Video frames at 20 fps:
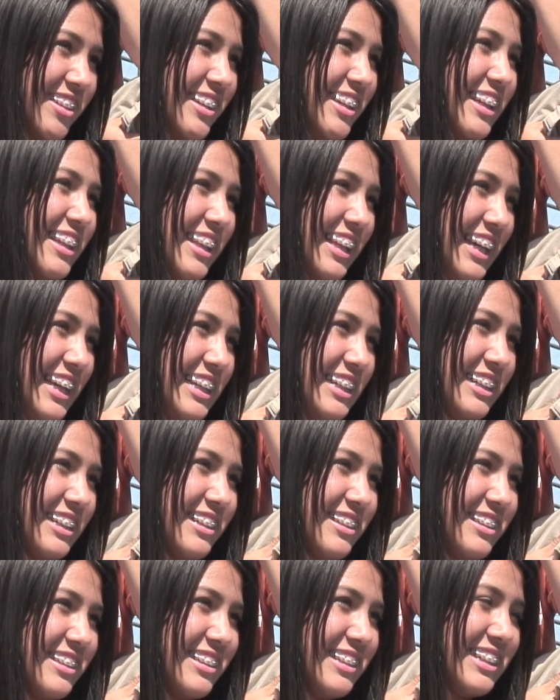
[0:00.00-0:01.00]
and like
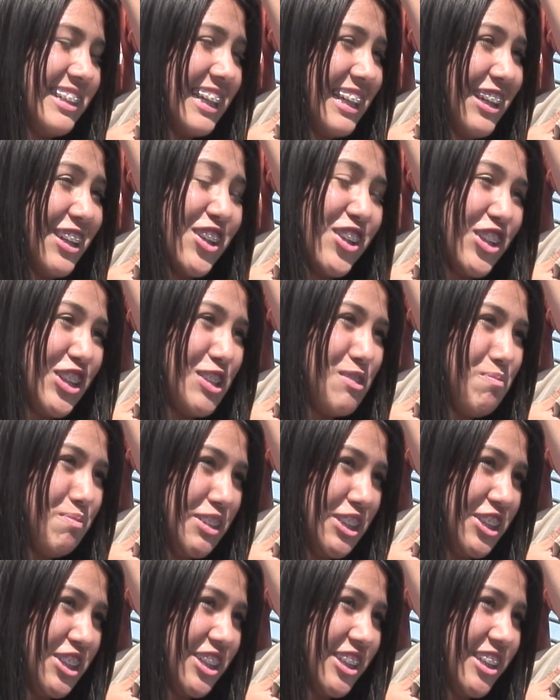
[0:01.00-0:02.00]
get on her
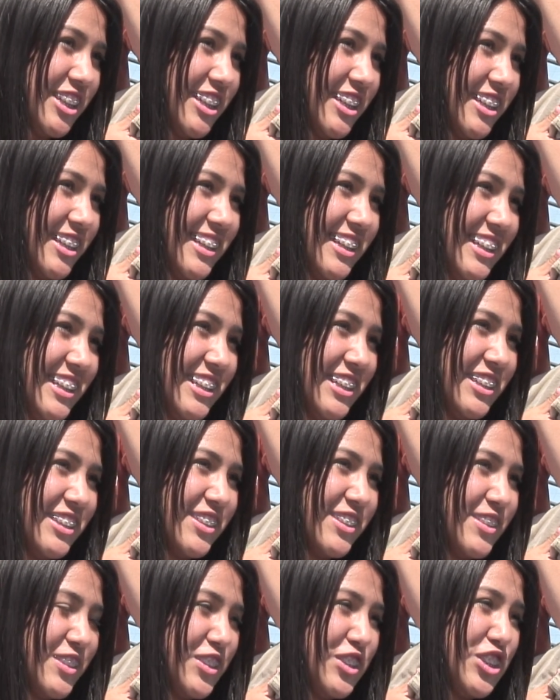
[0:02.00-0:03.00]
computer
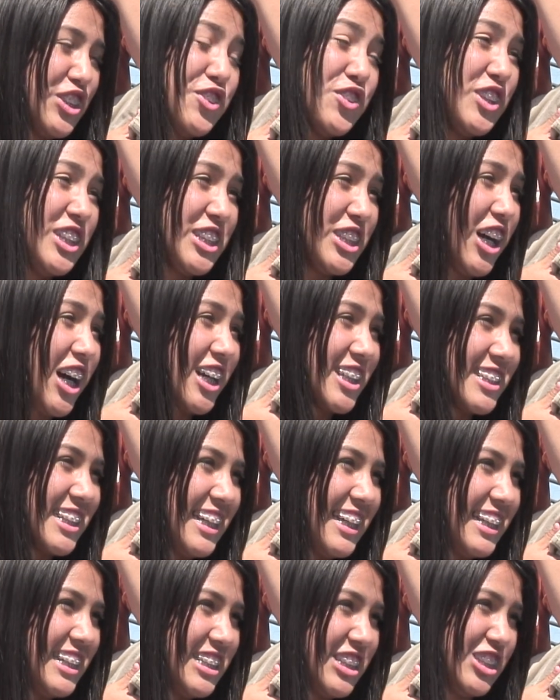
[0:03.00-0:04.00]
and she wouldn't talk to
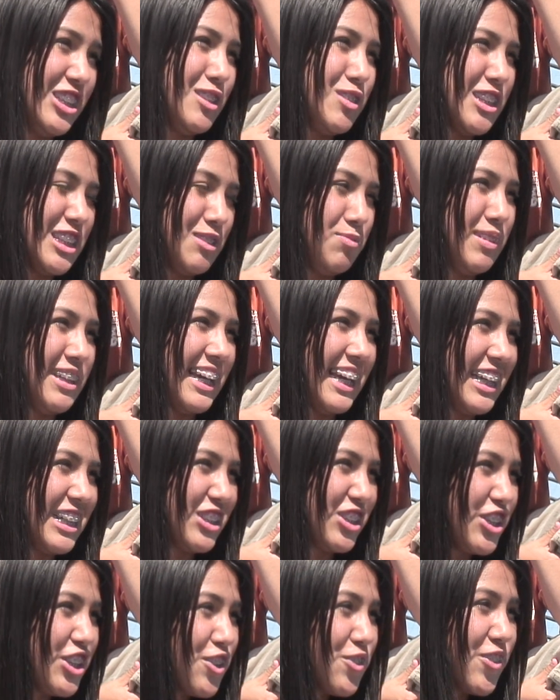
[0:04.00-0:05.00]
us. She'd just be
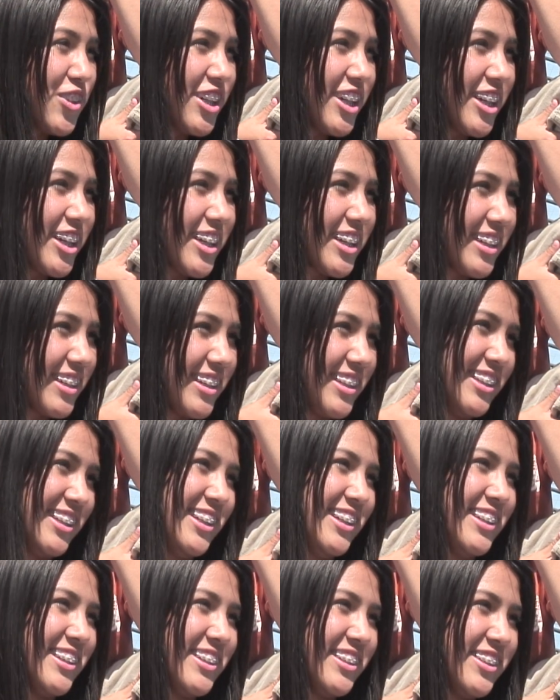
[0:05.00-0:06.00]
like, do your work and
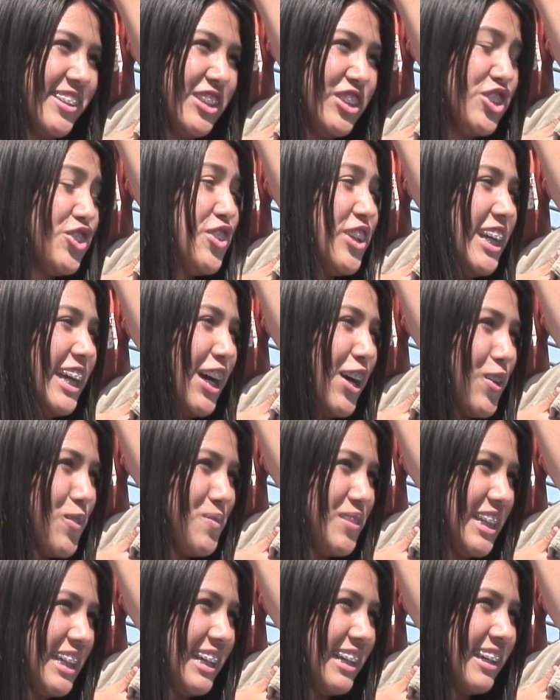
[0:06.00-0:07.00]
then she wouldn't
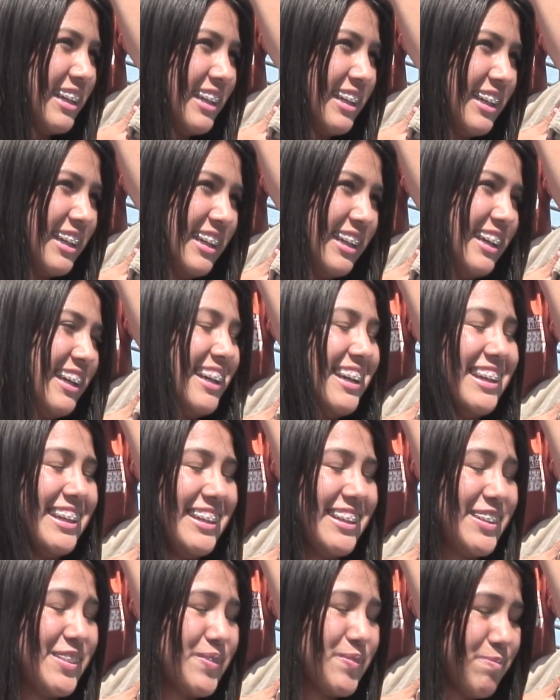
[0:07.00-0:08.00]
help me.
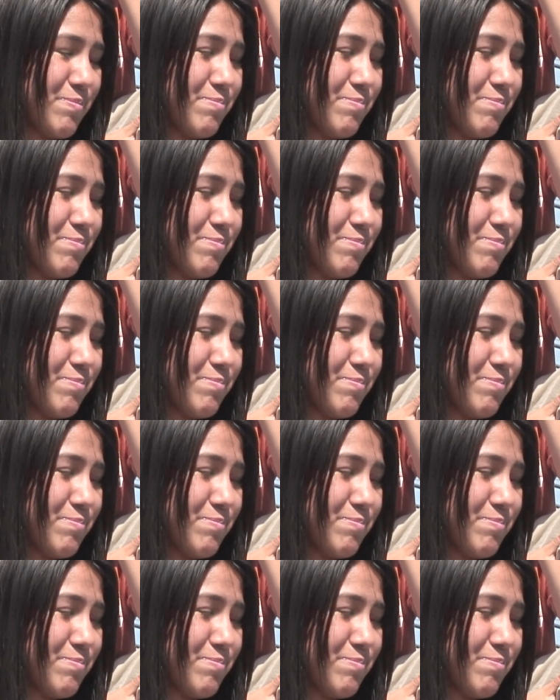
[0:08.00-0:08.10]
And